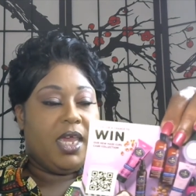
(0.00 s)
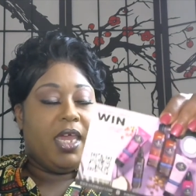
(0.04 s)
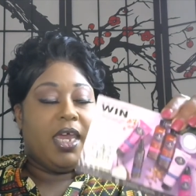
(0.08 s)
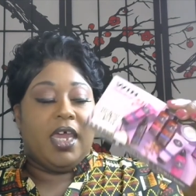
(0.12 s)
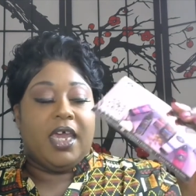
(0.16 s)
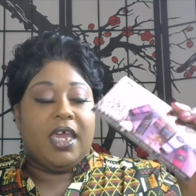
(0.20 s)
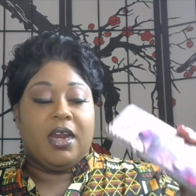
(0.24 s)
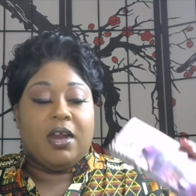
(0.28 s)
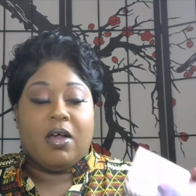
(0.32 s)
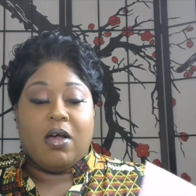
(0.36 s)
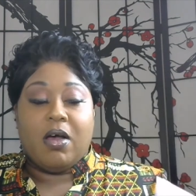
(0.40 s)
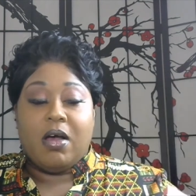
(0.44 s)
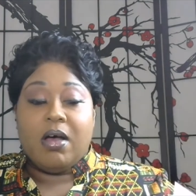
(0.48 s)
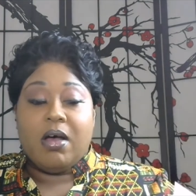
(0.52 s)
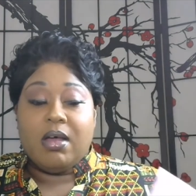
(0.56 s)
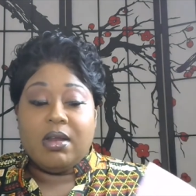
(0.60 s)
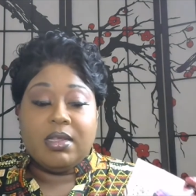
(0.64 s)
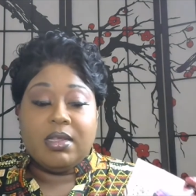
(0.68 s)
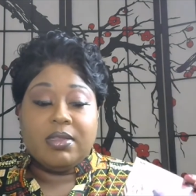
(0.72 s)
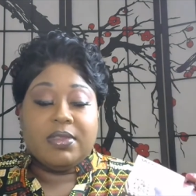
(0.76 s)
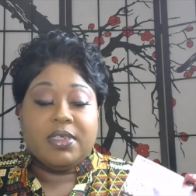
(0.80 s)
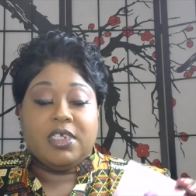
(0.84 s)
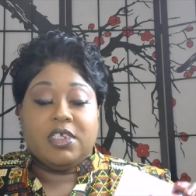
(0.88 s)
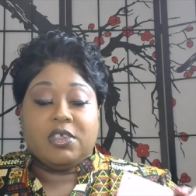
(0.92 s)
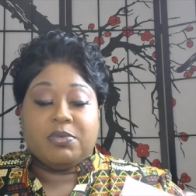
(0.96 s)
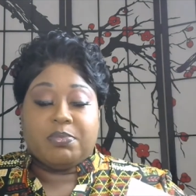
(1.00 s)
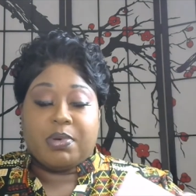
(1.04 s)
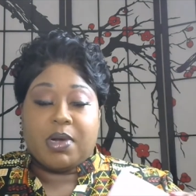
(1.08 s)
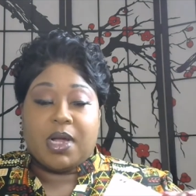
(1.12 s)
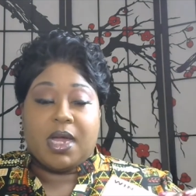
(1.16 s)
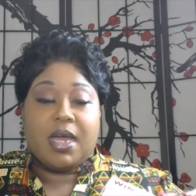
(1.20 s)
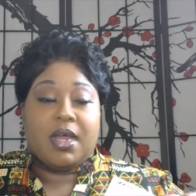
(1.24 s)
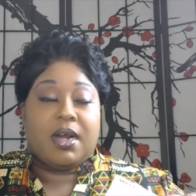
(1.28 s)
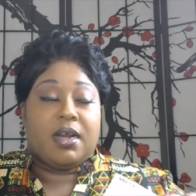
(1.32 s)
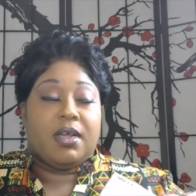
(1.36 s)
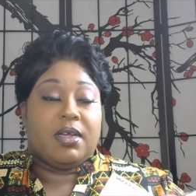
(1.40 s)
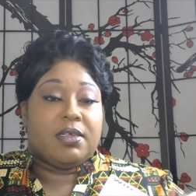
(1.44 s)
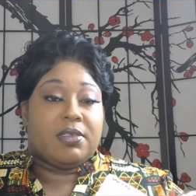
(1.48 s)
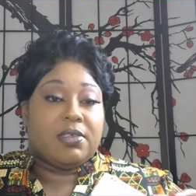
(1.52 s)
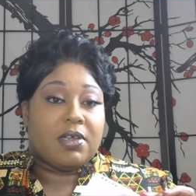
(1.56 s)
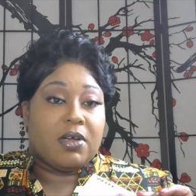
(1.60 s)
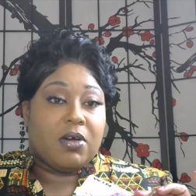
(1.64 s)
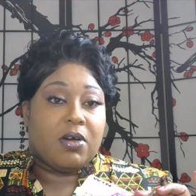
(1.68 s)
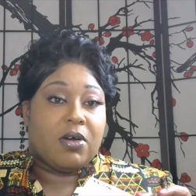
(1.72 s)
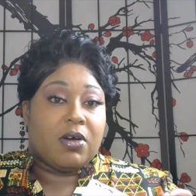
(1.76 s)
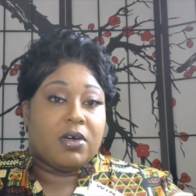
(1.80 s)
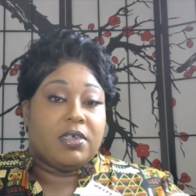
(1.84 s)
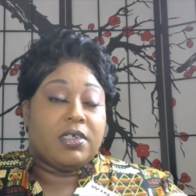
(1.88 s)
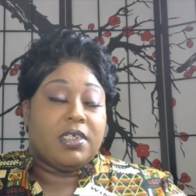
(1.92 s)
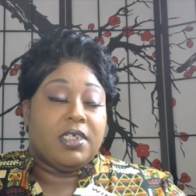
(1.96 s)
And all of these products
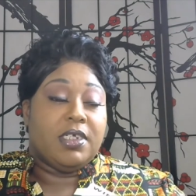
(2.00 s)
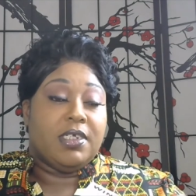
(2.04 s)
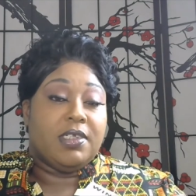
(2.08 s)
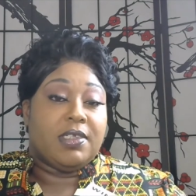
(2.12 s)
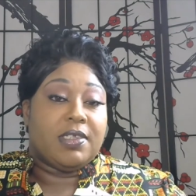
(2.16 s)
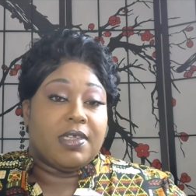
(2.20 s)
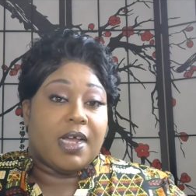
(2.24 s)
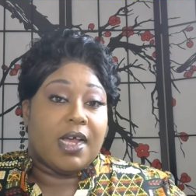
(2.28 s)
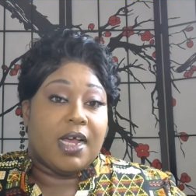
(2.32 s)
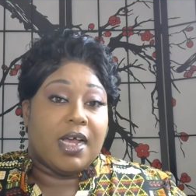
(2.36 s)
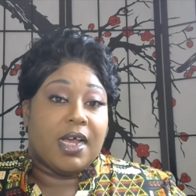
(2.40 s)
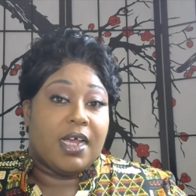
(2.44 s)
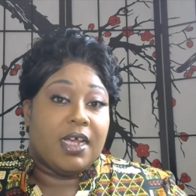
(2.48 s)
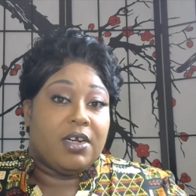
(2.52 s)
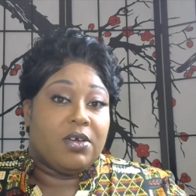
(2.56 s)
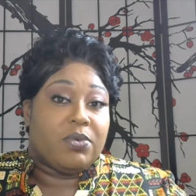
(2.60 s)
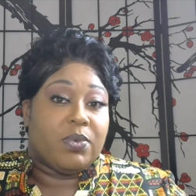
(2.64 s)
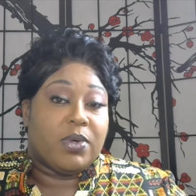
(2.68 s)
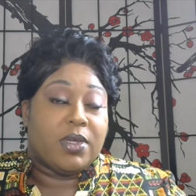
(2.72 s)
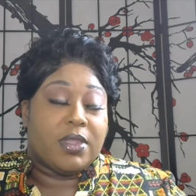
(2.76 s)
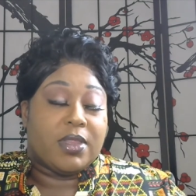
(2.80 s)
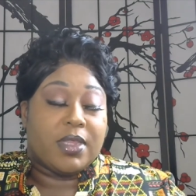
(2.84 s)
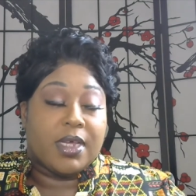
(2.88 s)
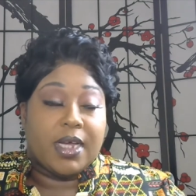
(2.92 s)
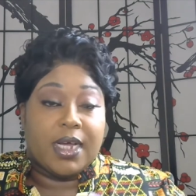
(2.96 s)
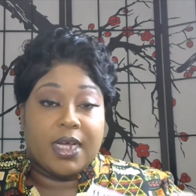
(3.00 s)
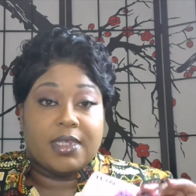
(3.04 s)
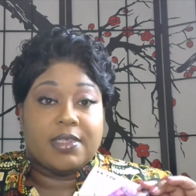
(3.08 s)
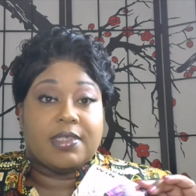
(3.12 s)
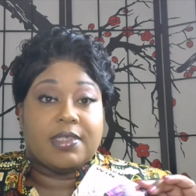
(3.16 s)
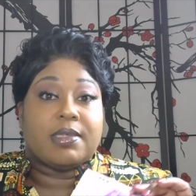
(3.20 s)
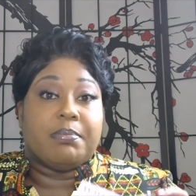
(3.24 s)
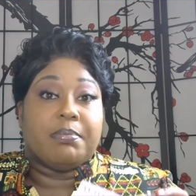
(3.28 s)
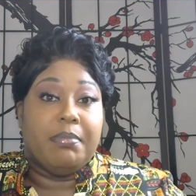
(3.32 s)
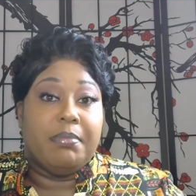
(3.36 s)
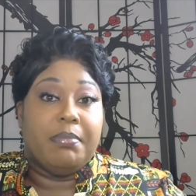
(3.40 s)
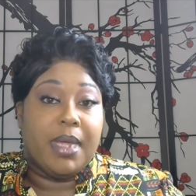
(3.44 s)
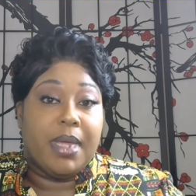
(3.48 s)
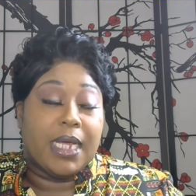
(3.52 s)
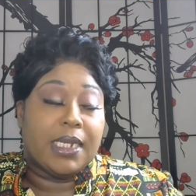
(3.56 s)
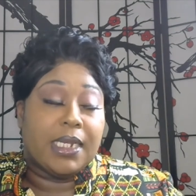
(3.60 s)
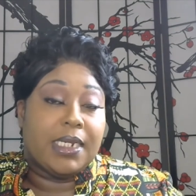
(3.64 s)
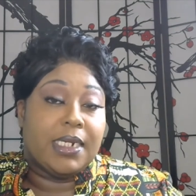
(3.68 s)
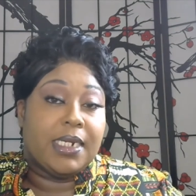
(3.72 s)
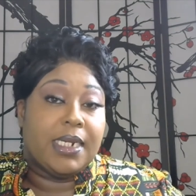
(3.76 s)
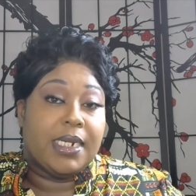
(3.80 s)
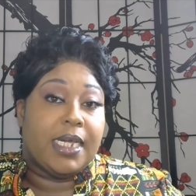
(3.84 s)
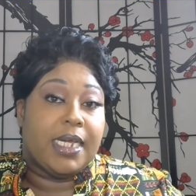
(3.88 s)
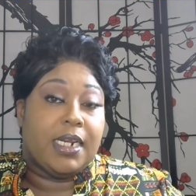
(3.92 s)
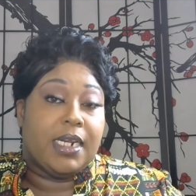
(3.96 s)
are designed with us
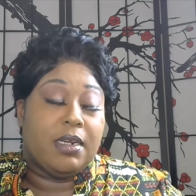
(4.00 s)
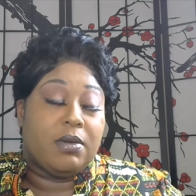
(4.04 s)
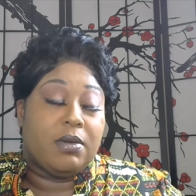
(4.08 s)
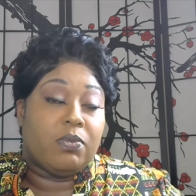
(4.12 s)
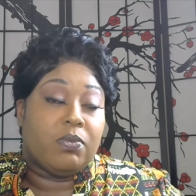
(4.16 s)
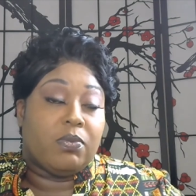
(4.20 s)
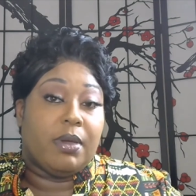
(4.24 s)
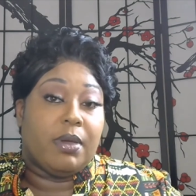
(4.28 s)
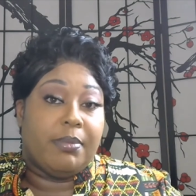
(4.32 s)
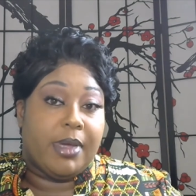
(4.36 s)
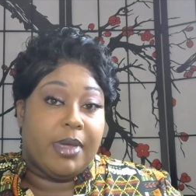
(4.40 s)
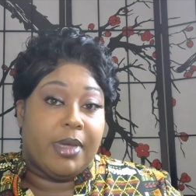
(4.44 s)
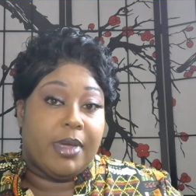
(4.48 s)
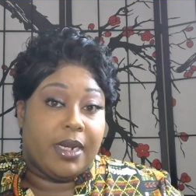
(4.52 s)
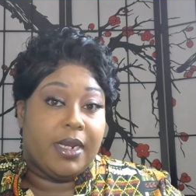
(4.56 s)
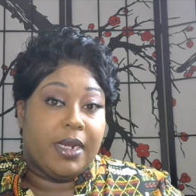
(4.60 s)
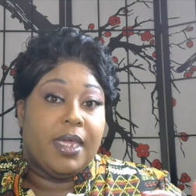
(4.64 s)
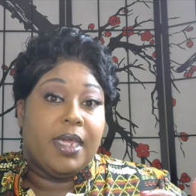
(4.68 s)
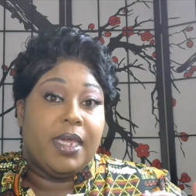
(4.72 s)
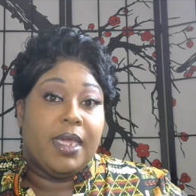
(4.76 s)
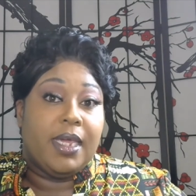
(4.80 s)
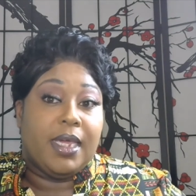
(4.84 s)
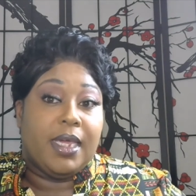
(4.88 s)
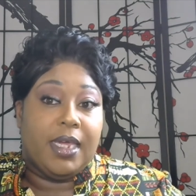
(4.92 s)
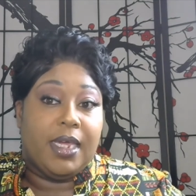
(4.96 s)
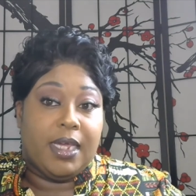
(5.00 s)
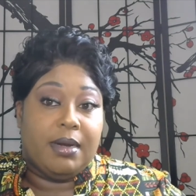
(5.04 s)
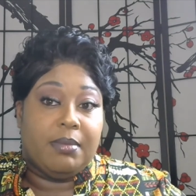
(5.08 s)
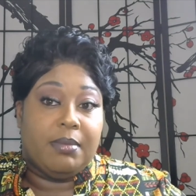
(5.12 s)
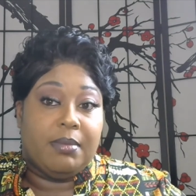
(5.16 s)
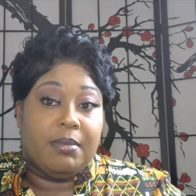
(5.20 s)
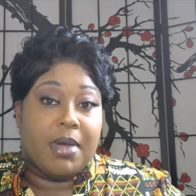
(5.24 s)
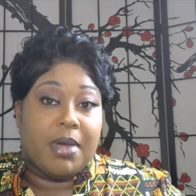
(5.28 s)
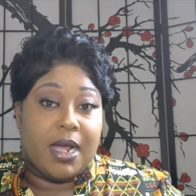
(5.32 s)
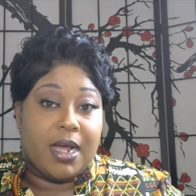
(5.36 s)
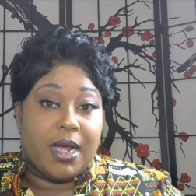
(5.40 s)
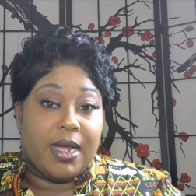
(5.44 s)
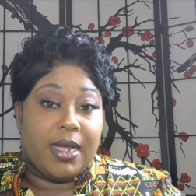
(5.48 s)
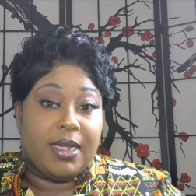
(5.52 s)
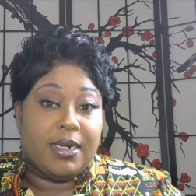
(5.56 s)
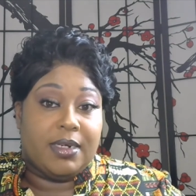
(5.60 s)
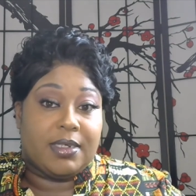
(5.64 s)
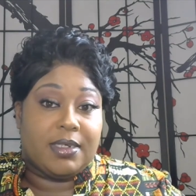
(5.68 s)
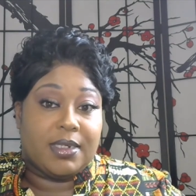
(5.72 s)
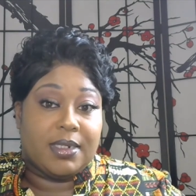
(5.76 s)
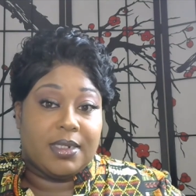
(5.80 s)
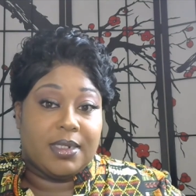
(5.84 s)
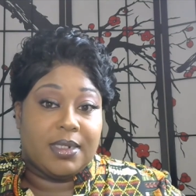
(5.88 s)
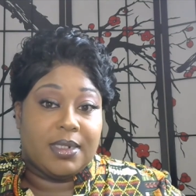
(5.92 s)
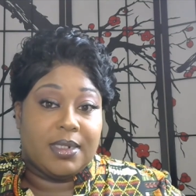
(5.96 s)
melanated women in
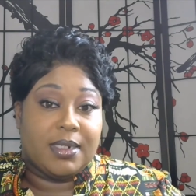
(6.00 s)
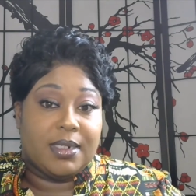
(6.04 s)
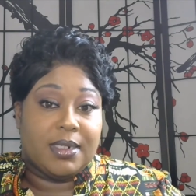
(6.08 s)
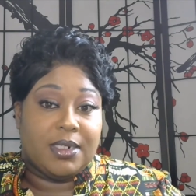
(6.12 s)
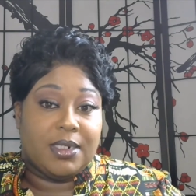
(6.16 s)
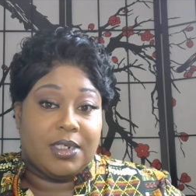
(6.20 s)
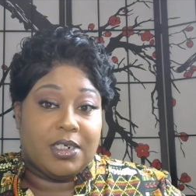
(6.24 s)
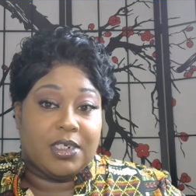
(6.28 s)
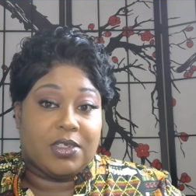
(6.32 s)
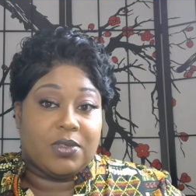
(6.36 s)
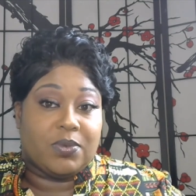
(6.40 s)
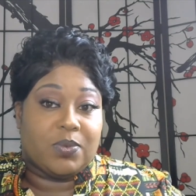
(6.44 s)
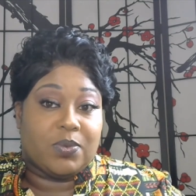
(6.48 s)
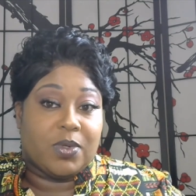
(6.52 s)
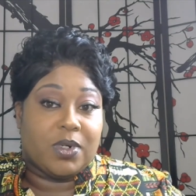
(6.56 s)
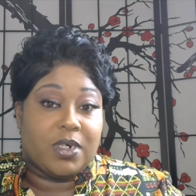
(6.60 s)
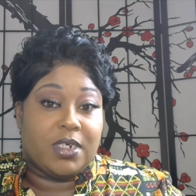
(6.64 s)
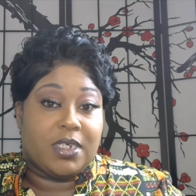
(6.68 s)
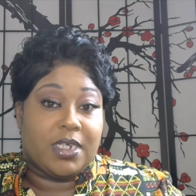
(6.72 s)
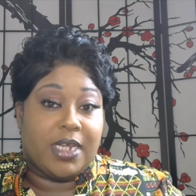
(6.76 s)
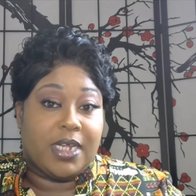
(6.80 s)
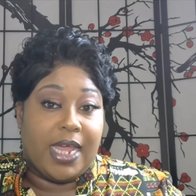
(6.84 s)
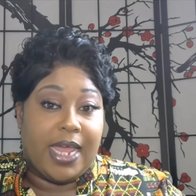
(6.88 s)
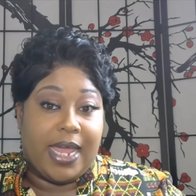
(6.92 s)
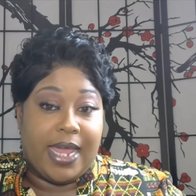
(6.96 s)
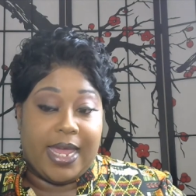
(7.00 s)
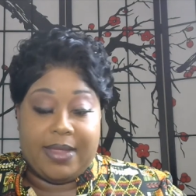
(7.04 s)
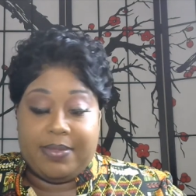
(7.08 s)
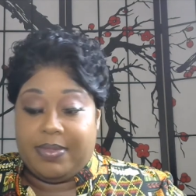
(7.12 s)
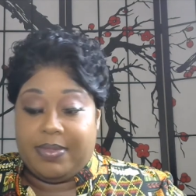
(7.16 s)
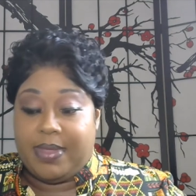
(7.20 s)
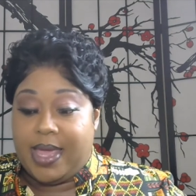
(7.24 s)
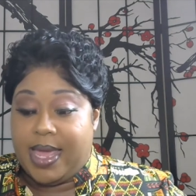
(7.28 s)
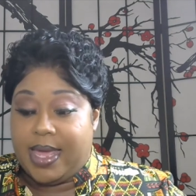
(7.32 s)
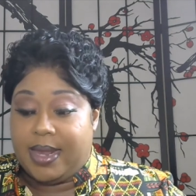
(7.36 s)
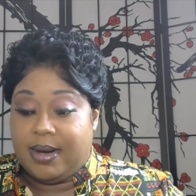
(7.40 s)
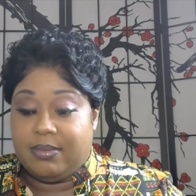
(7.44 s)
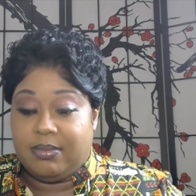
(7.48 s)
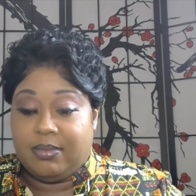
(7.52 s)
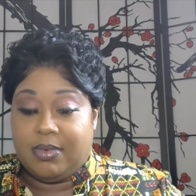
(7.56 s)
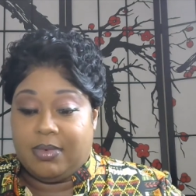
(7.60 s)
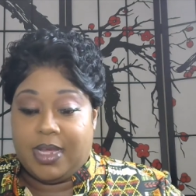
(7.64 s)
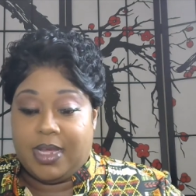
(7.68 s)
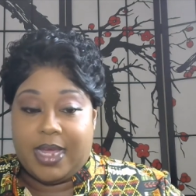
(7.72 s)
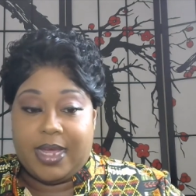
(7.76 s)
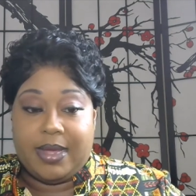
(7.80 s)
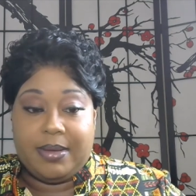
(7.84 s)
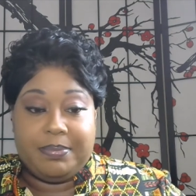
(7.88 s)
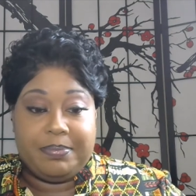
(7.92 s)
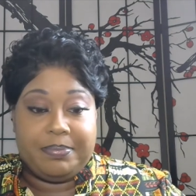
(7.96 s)
mind. Just wanted to add that,
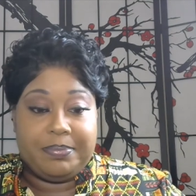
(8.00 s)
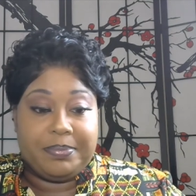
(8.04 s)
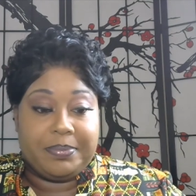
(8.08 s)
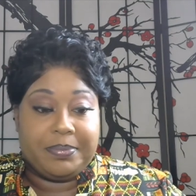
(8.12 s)
okay?